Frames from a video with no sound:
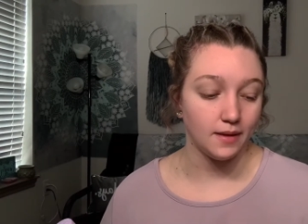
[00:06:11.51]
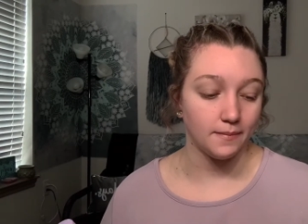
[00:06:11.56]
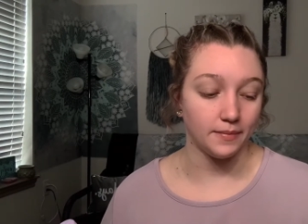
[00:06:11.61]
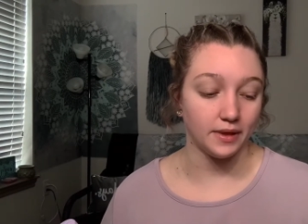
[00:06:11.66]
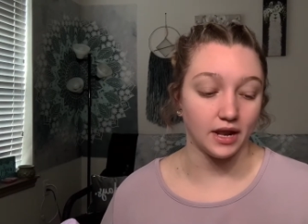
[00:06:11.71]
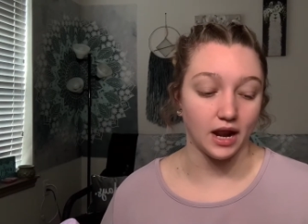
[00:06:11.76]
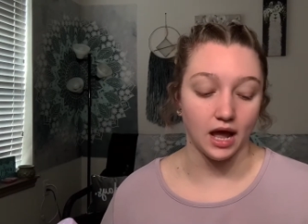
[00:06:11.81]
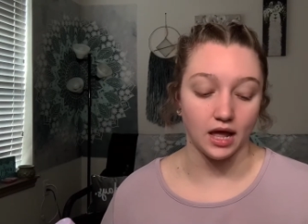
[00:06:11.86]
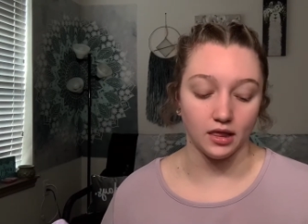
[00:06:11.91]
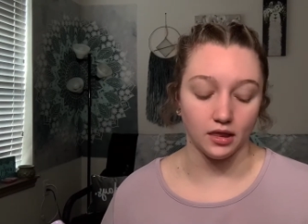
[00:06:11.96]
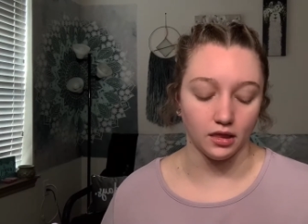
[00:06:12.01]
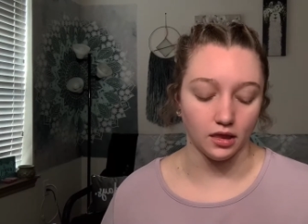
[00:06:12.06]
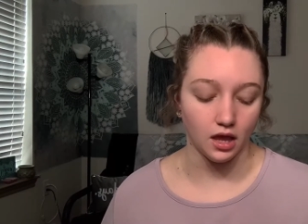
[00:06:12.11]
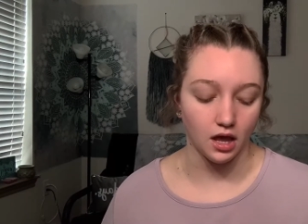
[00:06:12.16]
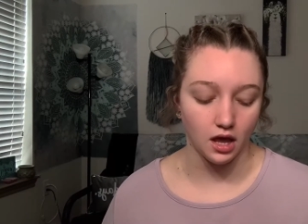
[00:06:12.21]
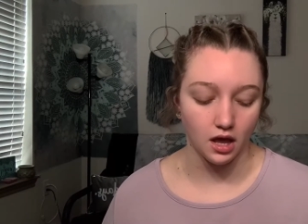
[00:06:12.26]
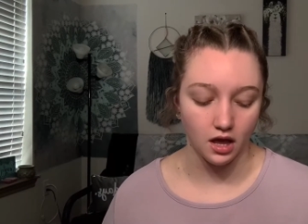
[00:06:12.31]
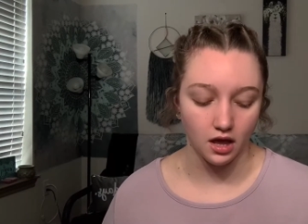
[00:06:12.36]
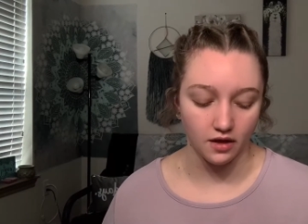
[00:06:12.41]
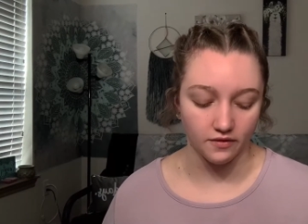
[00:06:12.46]
But I
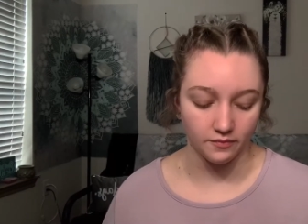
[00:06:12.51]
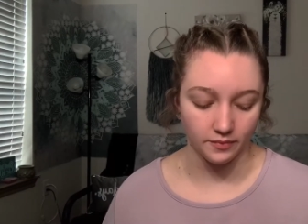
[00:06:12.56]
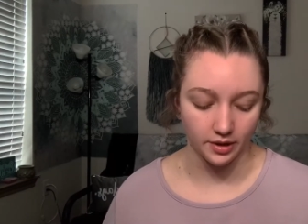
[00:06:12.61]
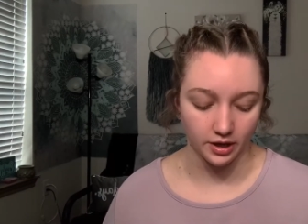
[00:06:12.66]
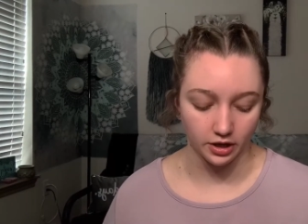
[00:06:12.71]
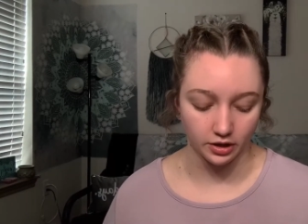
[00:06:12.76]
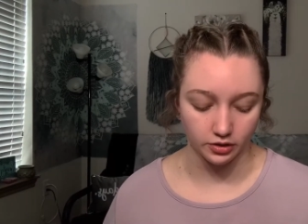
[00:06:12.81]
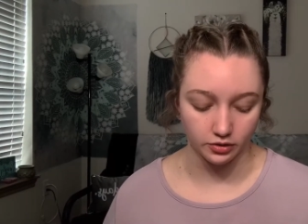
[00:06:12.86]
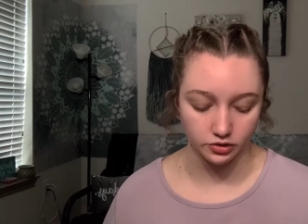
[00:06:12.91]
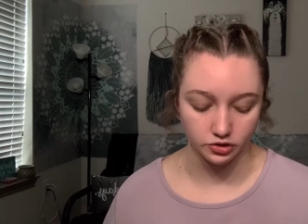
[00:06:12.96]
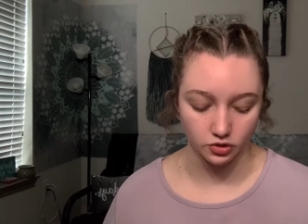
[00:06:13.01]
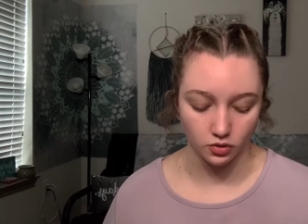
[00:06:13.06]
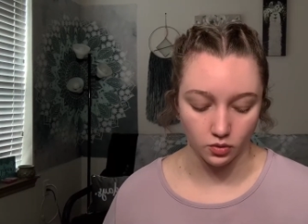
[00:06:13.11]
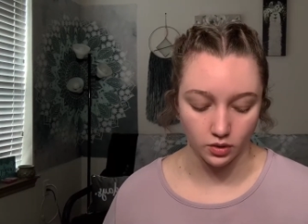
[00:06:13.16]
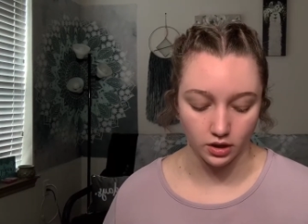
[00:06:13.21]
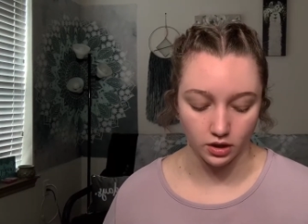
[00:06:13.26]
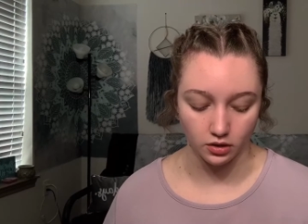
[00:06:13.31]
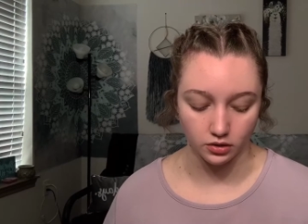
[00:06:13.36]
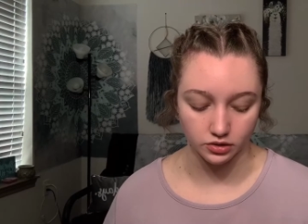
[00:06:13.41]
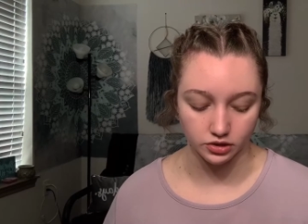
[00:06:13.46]
love Maracuja
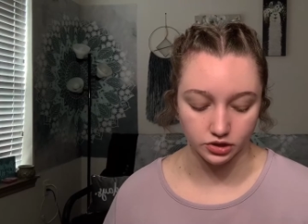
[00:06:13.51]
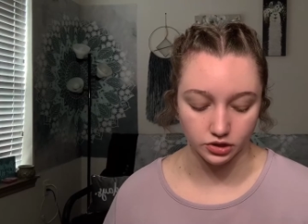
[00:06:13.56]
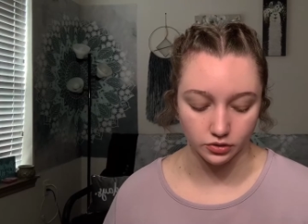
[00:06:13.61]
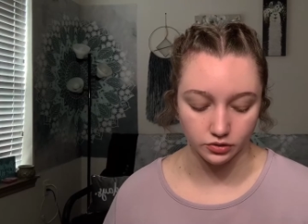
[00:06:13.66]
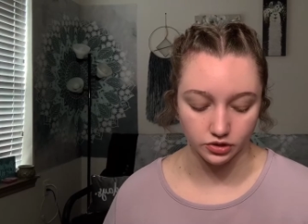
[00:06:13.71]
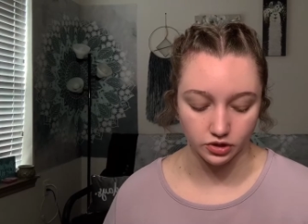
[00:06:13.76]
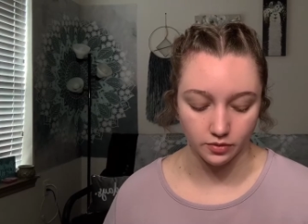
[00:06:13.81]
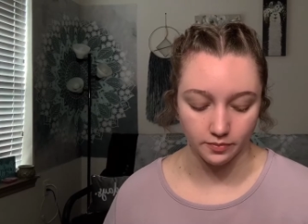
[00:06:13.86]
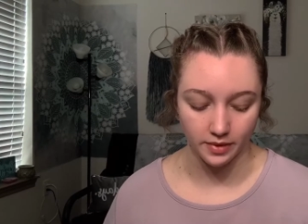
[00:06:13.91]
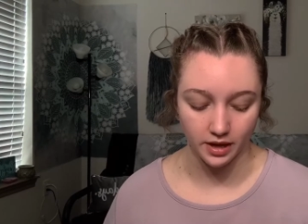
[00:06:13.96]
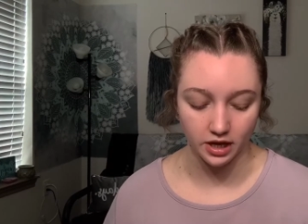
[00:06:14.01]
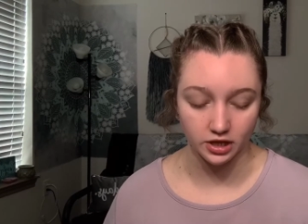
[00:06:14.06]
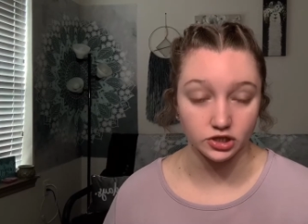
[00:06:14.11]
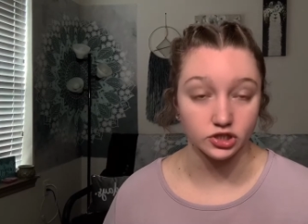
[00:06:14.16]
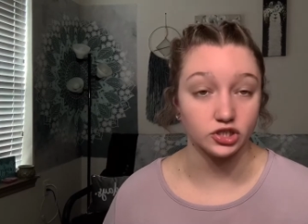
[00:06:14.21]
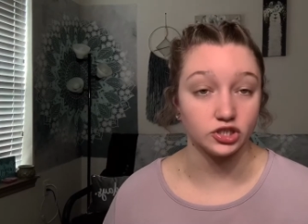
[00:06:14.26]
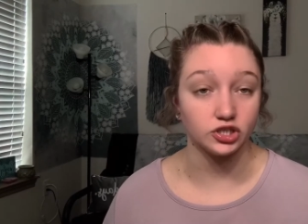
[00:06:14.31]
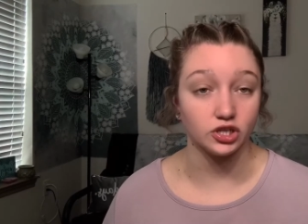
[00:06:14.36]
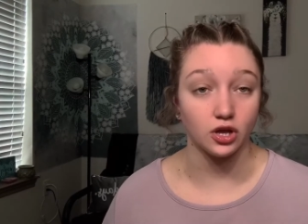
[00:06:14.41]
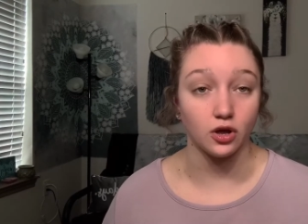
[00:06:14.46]
oil so
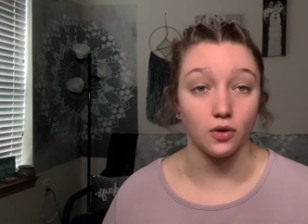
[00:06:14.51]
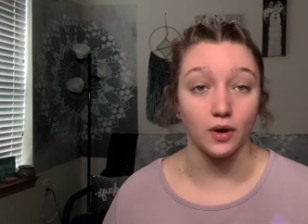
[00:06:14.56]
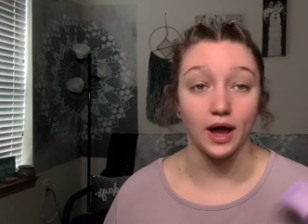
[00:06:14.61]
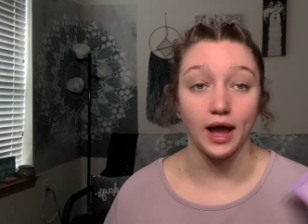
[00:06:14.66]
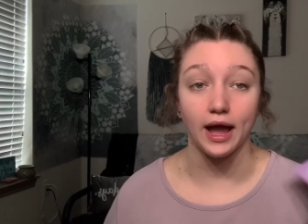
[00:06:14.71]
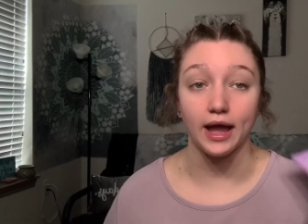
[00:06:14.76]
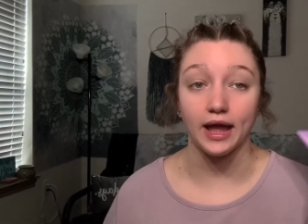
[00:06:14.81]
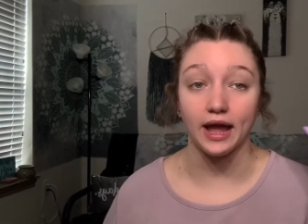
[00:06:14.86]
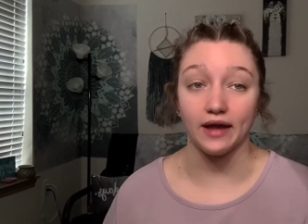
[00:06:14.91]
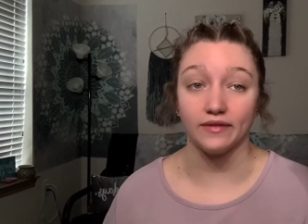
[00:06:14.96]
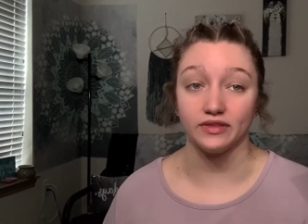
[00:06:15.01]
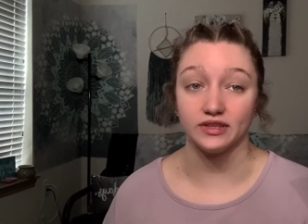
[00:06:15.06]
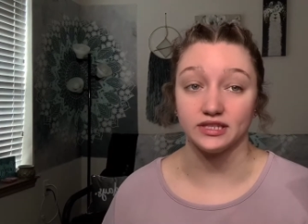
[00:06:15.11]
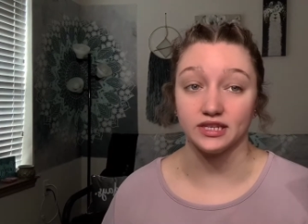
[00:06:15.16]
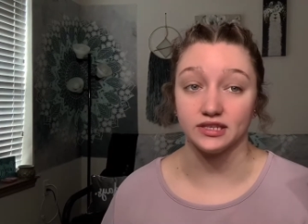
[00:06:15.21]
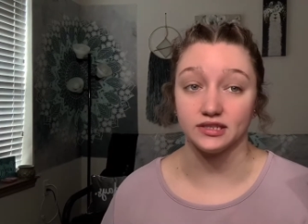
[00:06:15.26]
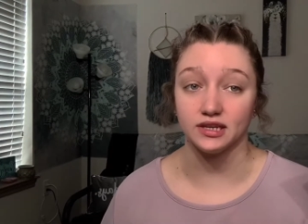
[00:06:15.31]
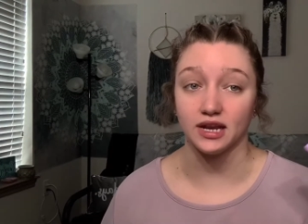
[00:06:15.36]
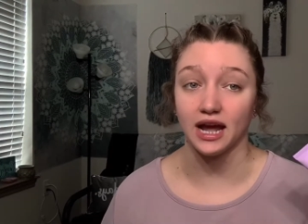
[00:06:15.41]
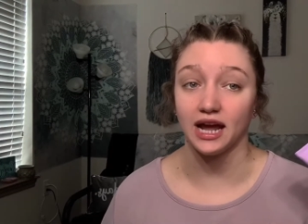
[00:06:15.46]
much, so I have the
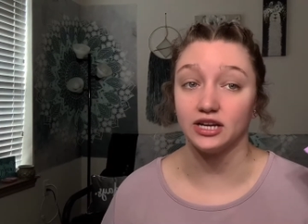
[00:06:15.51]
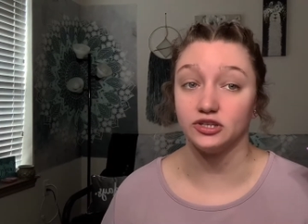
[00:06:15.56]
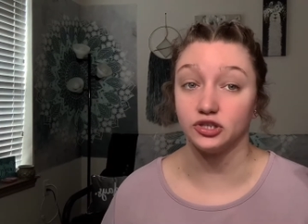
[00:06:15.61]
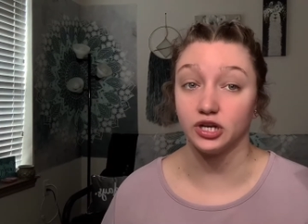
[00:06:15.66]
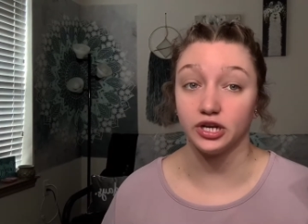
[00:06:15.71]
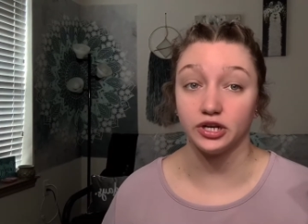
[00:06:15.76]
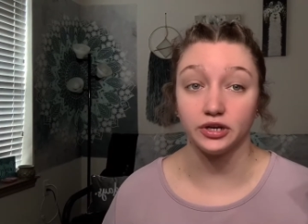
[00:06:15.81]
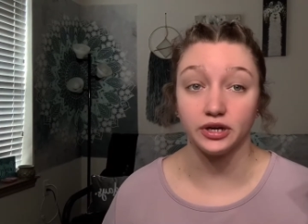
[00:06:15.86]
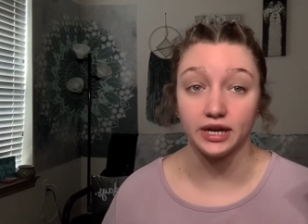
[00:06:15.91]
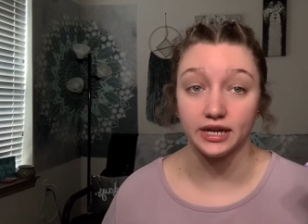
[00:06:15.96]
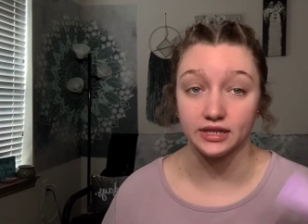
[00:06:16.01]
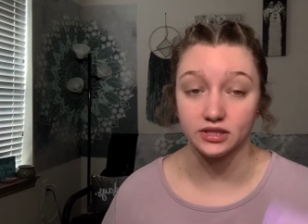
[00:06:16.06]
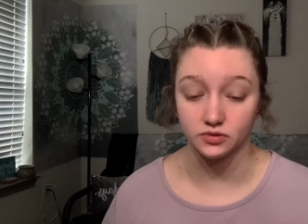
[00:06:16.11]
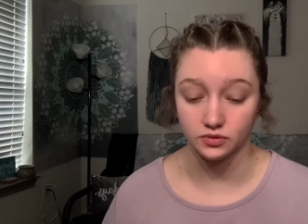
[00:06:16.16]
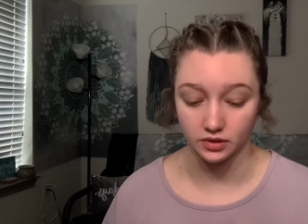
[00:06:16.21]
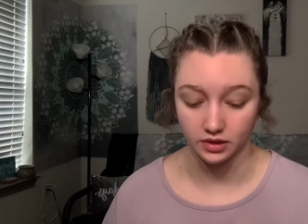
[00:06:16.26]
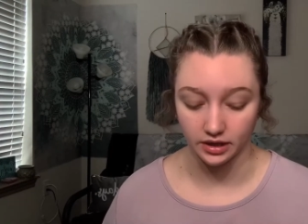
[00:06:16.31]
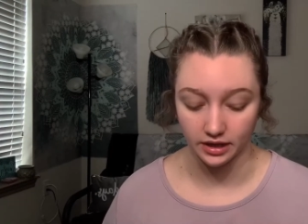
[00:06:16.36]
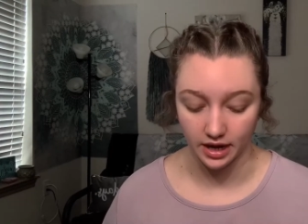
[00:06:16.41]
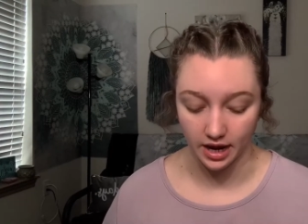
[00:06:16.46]
tinted hydrator. It's
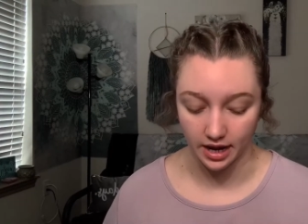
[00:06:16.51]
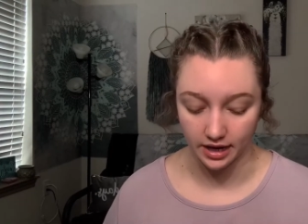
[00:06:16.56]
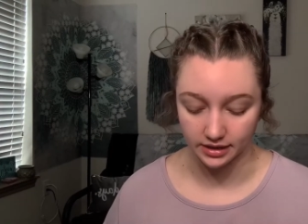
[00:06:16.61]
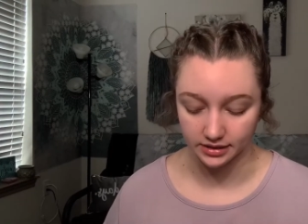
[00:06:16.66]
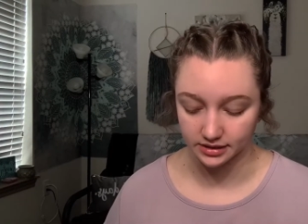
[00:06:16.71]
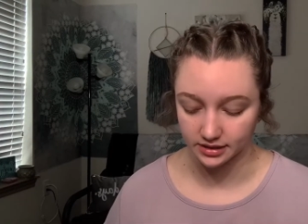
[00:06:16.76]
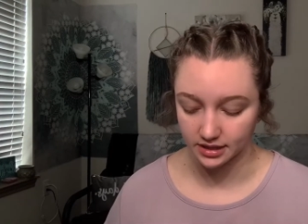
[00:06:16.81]
really nice,